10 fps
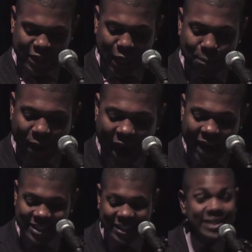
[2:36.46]
they
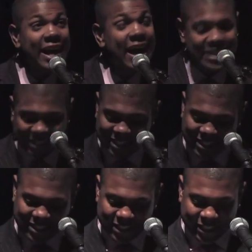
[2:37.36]
passed the
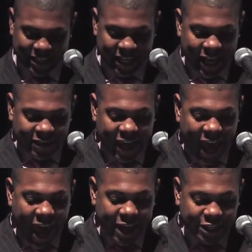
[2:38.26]
tests, they
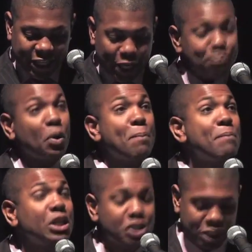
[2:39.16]
had to get
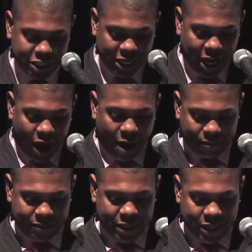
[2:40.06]
permission to
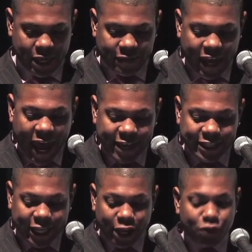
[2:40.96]
come. They had
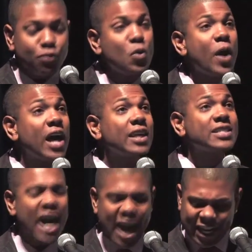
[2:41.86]
to get through
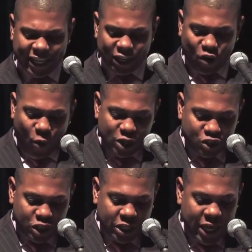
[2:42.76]
Ellis Island, get
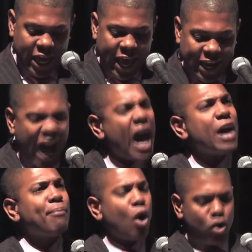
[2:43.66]
questioned and
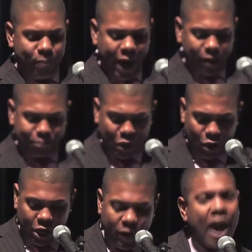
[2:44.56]
eyeballed by a
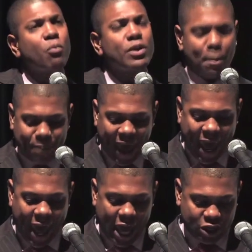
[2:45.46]
bureaucrat with a
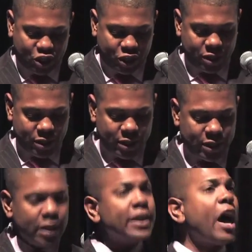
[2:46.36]
badge.
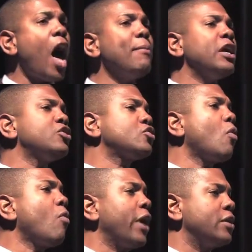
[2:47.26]
Now, I'm a
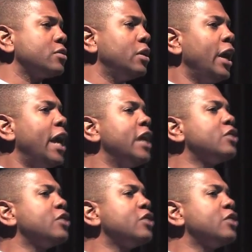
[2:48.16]
historian, and